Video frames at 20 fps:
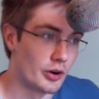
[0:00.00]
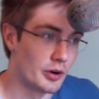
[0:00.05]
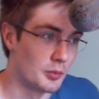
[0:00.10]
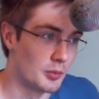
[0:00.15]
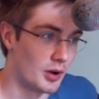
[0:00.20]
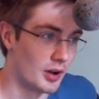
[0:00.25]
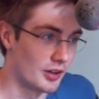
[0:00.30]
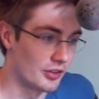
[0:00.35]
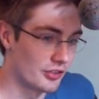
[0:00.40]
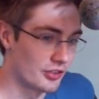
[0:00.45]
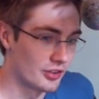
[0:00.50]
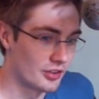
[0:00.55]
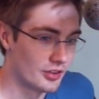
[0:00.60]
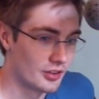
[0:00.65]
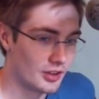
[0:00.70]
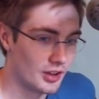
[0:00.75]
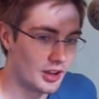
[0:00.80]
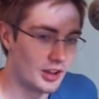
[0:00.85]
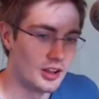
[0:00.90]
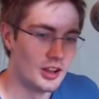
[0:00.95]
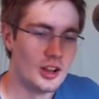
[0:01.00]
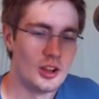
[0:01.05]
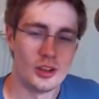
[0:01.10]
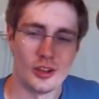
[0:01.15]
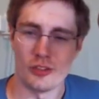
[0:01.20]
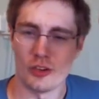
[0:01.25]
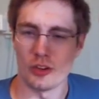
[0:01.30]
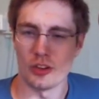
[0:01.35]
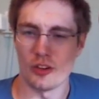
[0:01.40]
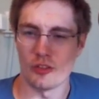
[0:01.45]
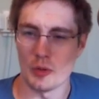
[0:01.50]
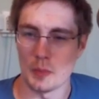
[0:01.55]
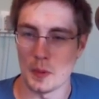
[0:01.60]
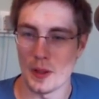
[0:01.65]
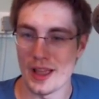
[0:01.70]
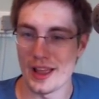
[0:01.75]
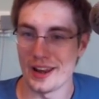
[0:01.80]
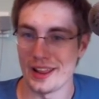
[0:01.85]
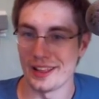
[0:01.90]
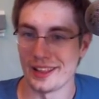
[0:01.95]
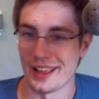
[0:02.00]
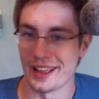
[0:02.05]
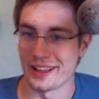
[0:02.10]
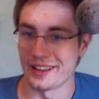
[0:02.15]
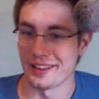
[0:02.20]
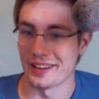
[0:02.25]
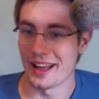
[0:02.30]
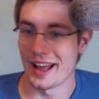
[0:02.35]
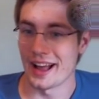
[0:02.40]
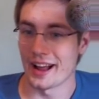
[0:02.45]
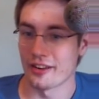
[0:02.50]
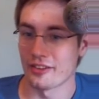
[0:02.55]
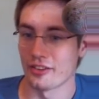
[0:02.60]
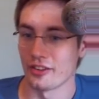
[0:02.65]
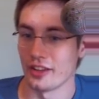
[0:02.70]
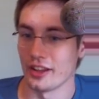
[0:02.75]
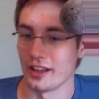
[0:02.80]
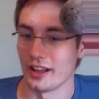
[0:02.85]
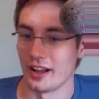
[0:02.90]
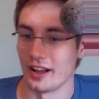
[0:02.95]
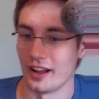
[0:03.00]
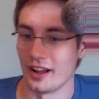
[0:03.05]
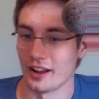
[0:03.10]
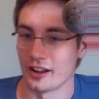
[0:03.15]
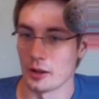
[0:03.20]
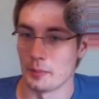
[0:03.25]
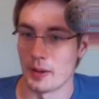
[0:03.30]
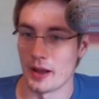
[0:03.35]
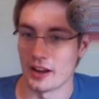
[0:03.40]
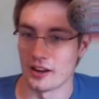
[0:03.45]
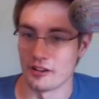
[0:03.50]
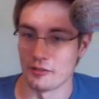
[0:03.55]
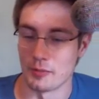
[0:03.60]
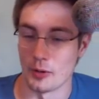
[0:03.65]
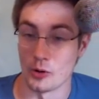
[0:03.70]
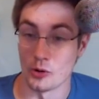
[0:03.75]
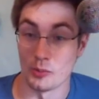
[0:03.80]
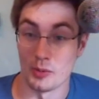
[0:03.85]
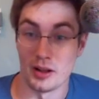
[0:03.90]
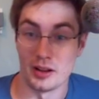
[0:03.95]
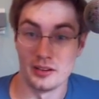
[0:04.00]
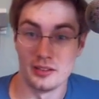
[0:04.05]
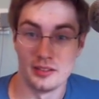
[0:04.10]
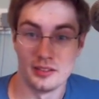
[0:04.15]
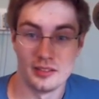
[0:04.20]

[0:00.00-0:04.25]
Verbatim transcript: Wash. Huh. Yeah. You ever, you ever play any like actually uh, competitive Pokemon?